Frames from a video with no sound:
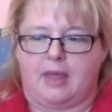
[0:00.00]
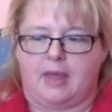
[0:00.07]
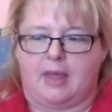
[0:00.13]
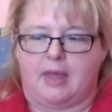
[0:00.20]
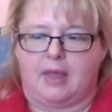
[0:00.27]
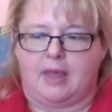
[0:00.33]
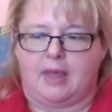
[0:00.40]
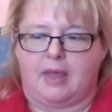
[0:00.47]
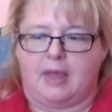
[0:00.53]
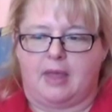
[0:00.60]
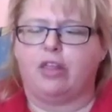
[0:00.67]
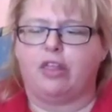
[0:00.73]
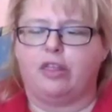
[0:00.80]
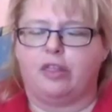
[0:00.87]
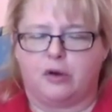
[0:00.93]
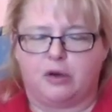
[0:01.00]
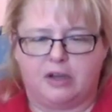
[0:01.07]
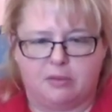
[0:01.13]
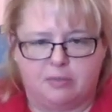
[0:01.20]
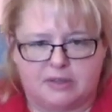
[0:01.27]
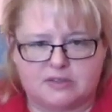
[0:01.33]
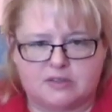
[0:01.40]
And had
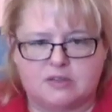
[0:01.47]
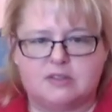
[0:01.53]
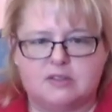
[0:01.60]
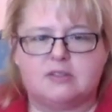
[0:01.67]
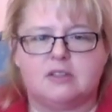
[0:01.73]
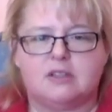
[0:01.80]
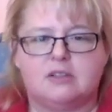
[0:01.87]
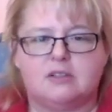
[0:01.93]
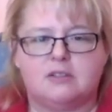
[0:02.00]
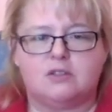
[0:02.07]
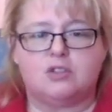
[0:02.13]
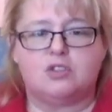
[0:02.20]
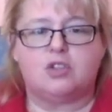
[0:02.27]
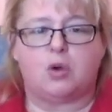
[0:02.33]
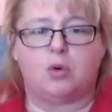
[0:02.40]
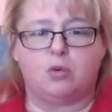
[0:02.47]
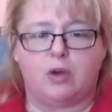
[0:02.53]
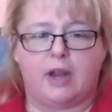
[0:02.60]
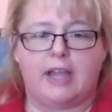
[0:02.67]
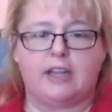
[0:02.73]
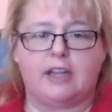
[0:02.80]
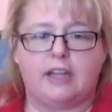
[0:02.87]
about 30
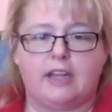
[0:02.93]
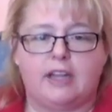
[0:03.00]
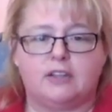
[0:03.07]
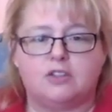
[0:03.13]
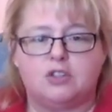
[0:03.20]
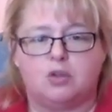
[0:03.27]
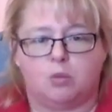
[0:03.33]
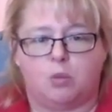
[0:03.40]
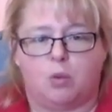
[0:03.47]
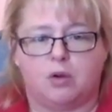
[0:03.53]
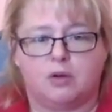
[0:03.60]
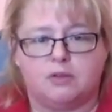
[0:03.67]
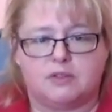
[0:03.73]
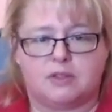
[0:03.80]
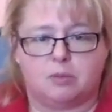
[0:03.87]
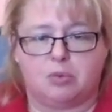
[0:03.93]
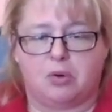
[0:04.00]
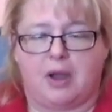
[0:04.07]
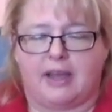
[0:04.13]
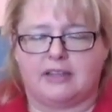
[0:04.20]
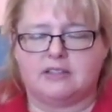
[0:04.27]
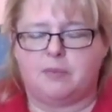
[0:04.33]
businesses donate towards the
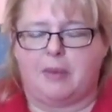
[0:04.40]
prize